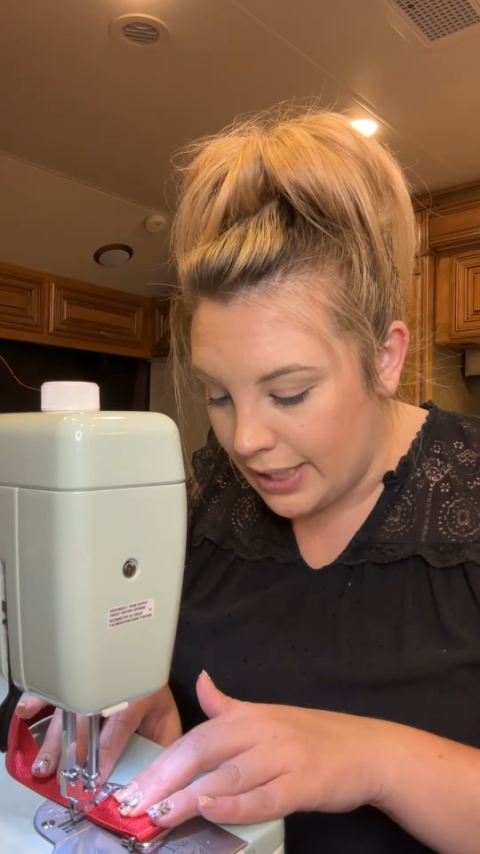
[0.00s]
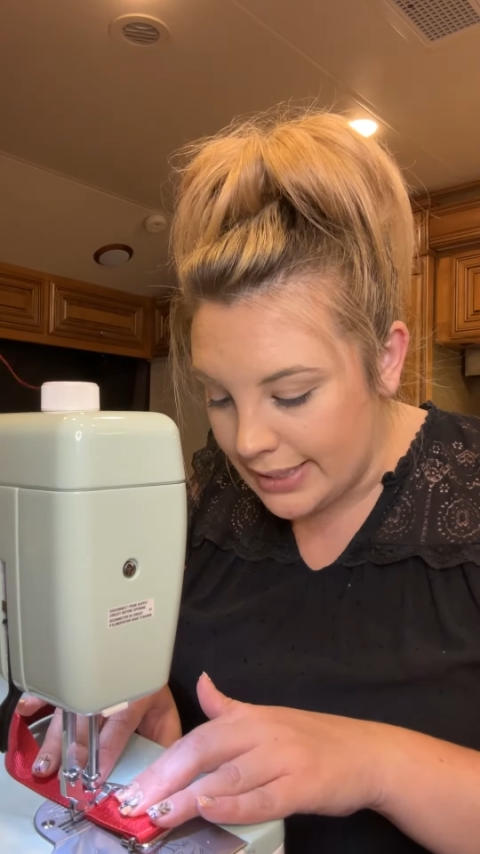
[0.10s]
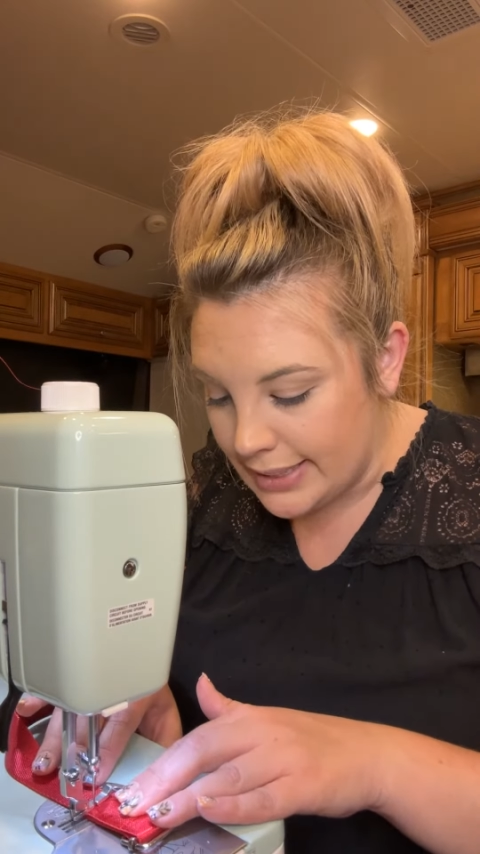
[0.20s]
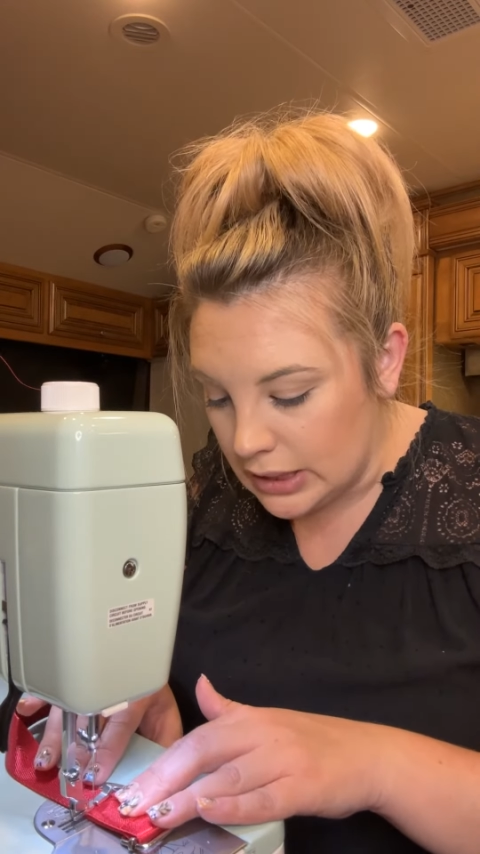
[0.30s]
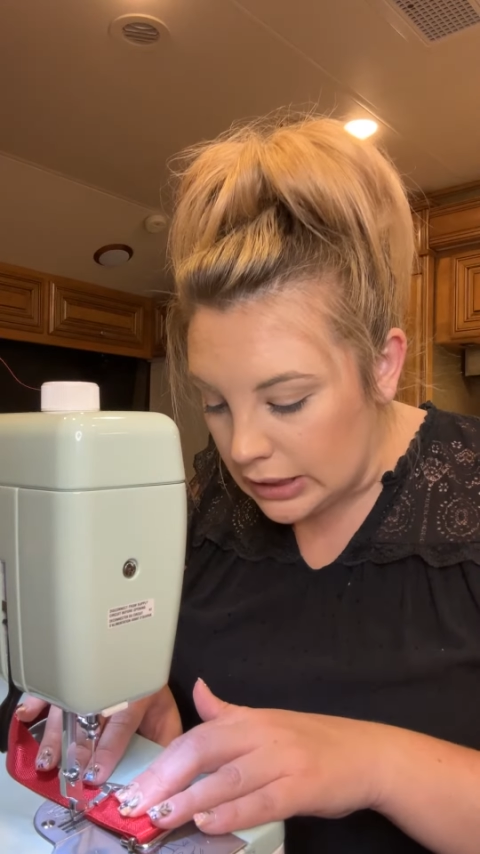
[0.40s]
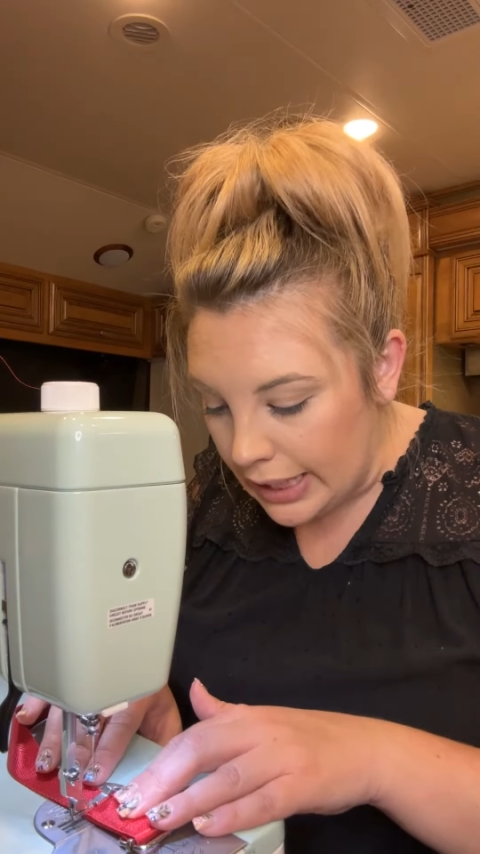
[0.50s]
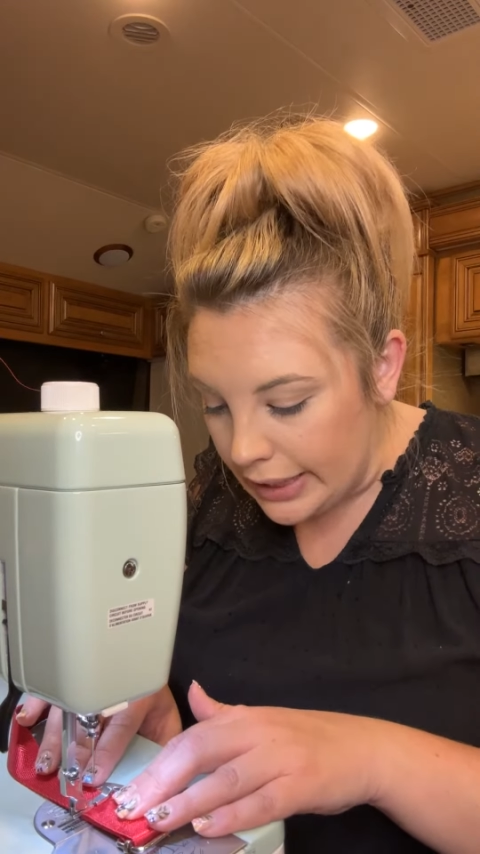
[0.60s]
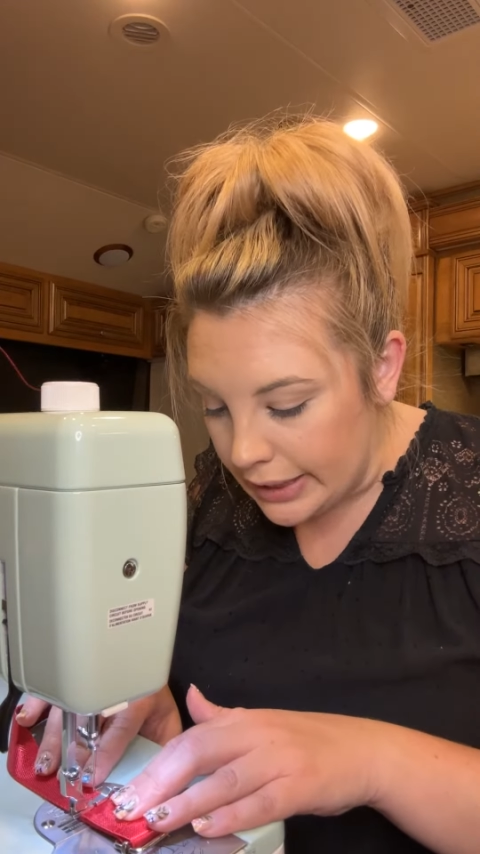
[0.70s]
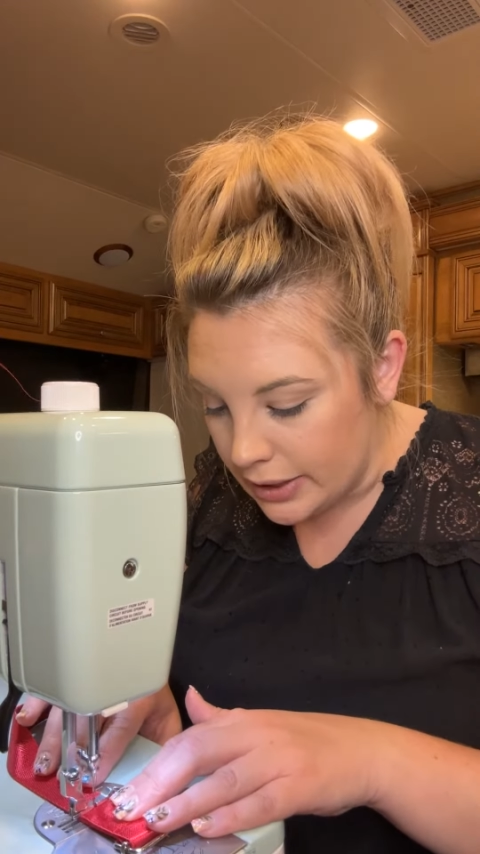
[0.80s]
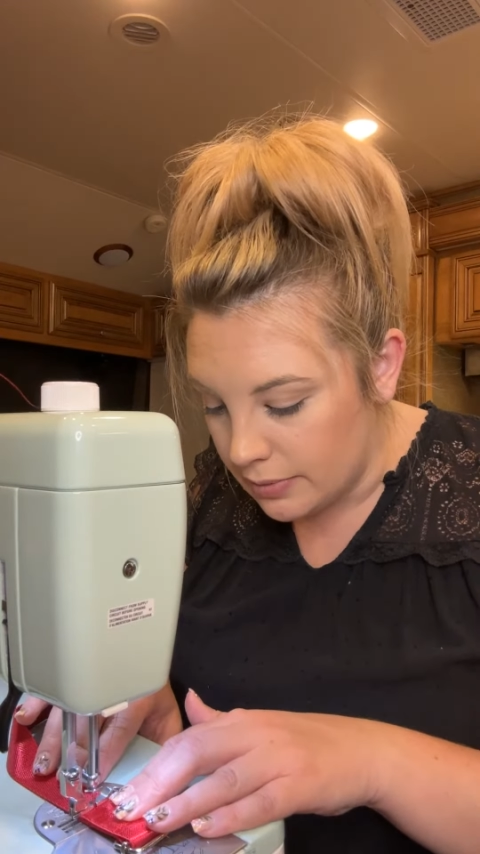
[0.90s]
amazes me
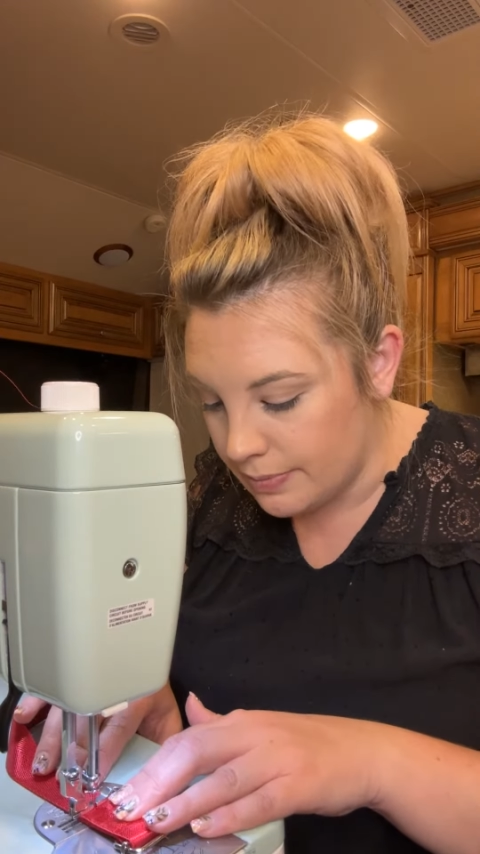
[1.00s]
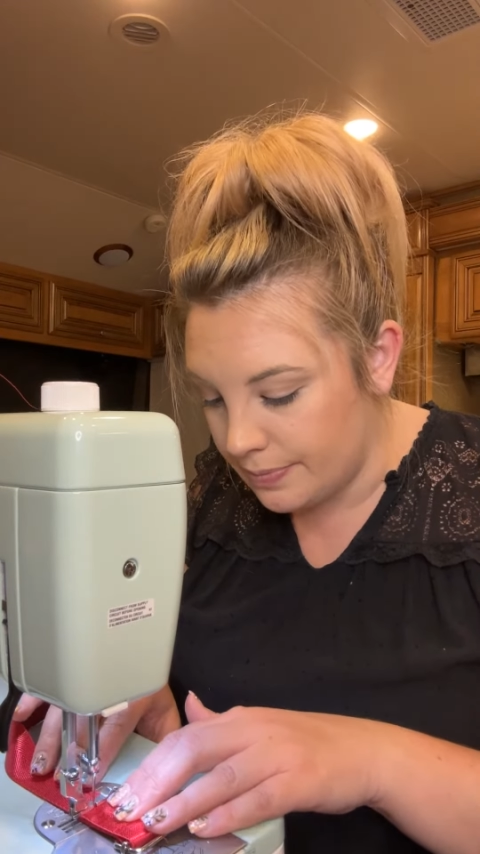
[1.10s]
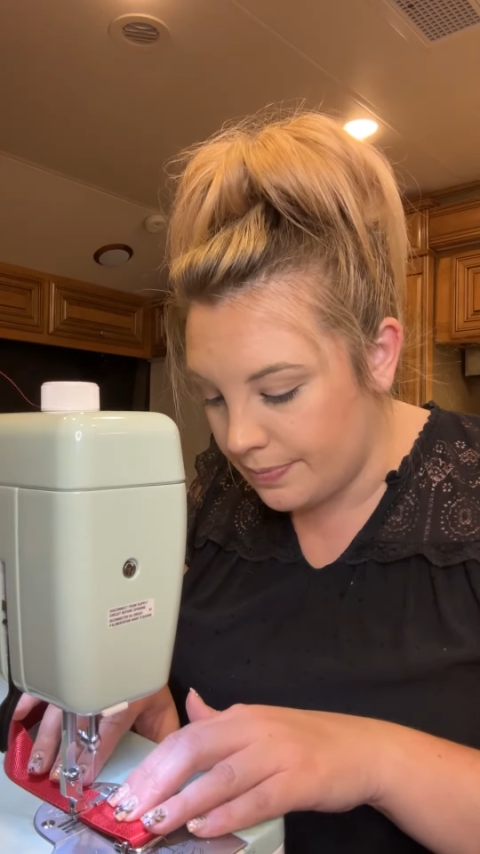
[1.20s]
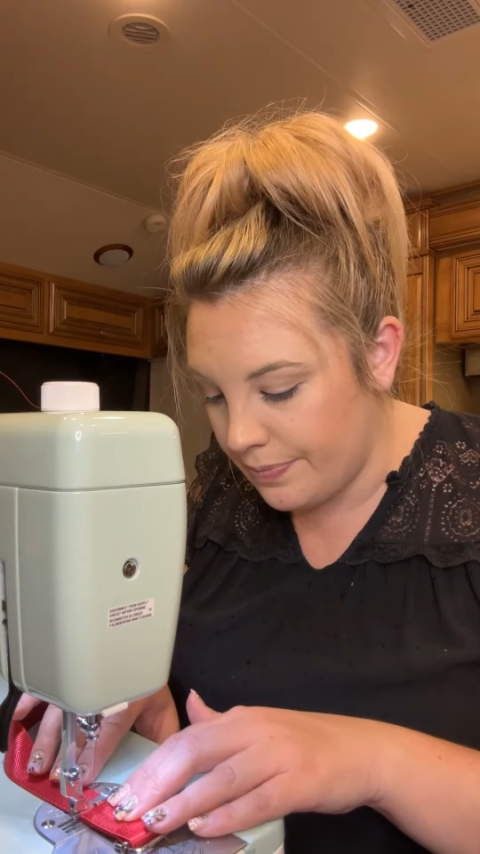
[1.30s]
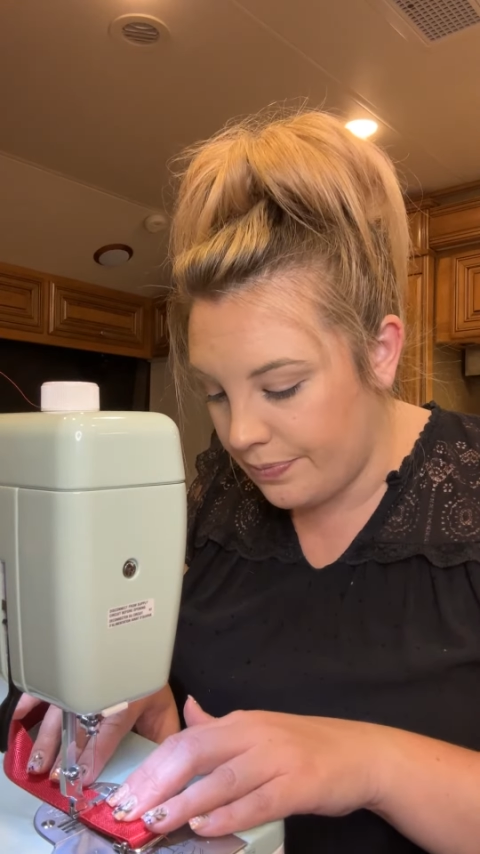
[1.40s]
the speed at